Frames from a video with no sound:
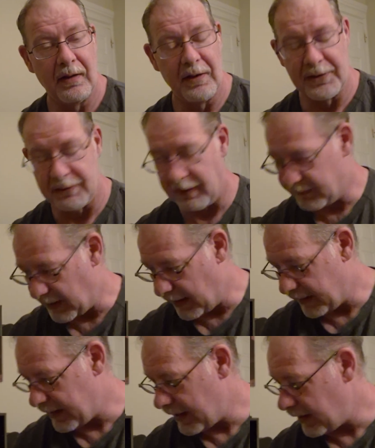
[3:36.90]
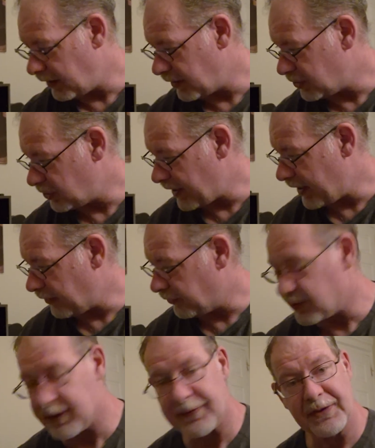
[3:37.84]
So I've dedicated a channel
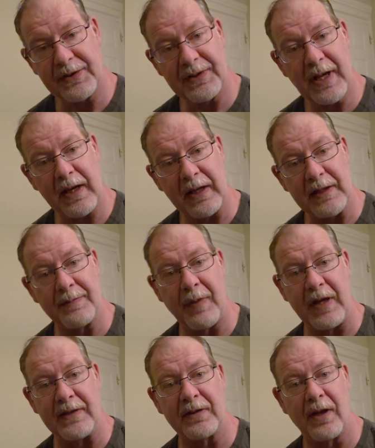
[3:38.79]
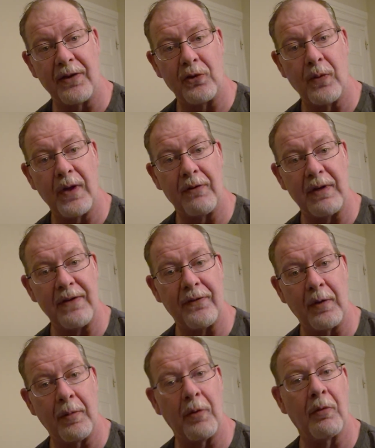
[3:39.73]
just for settings based on the twin
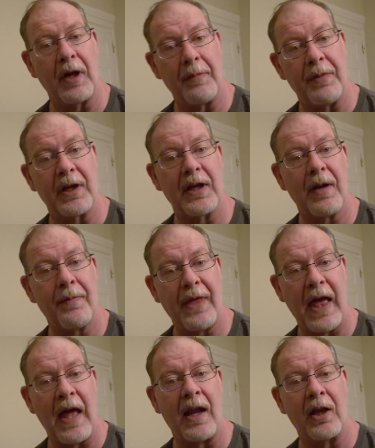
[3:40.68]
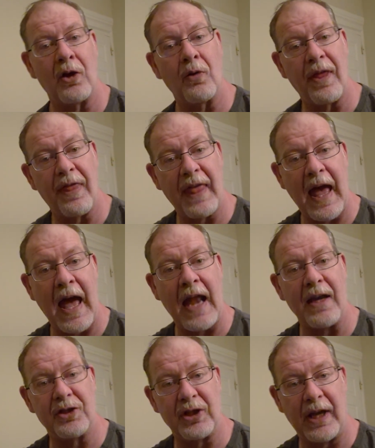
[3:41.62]
reverb. And when I pick up that, I go to
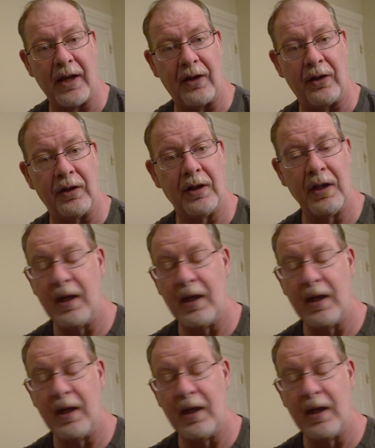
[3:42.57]
that channel.